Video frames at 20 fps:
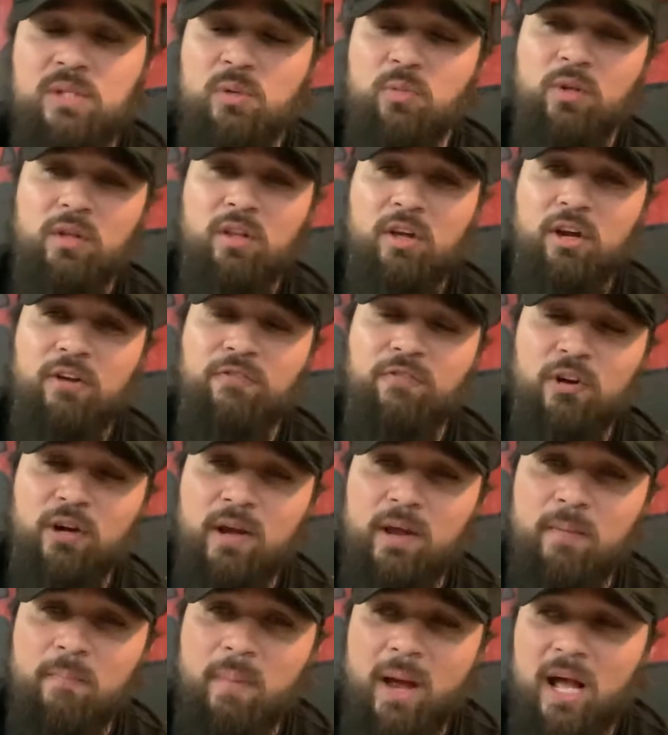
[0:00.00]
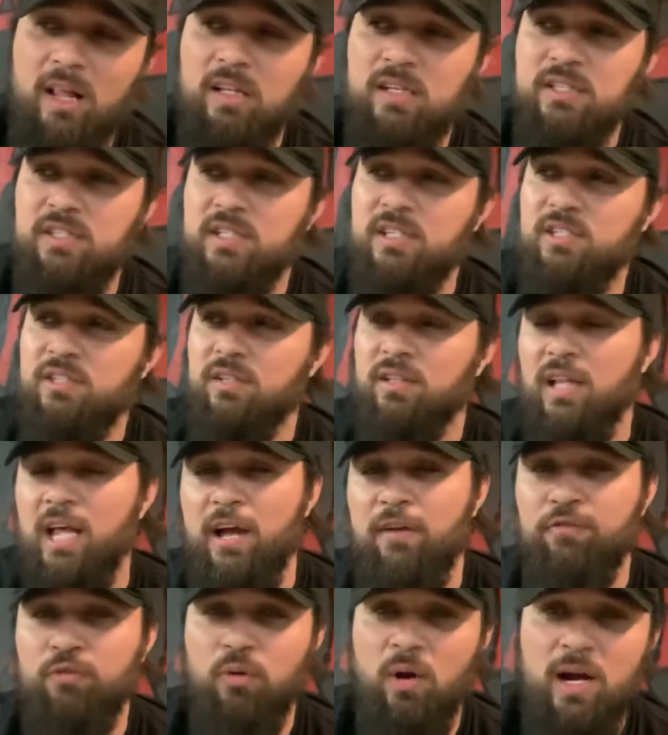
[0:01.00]
and we're looking for imbalances,
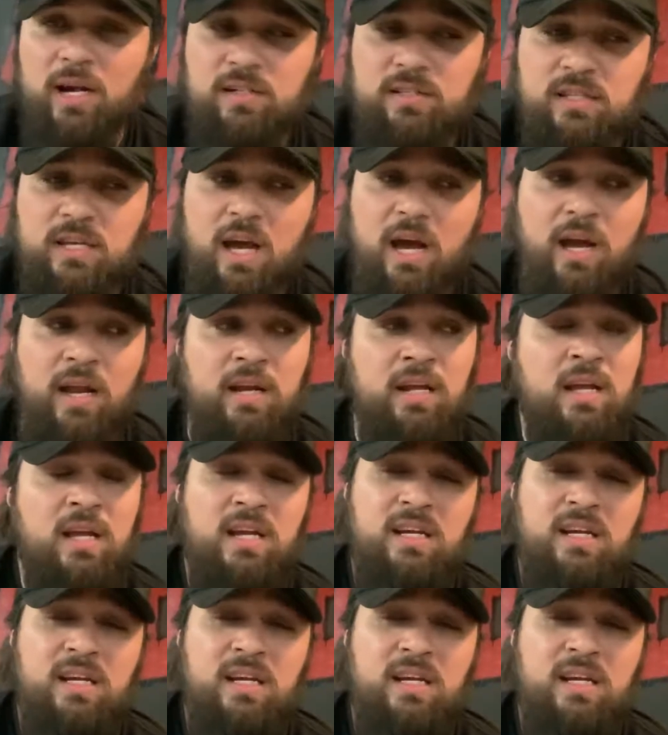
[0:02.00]
left, right side,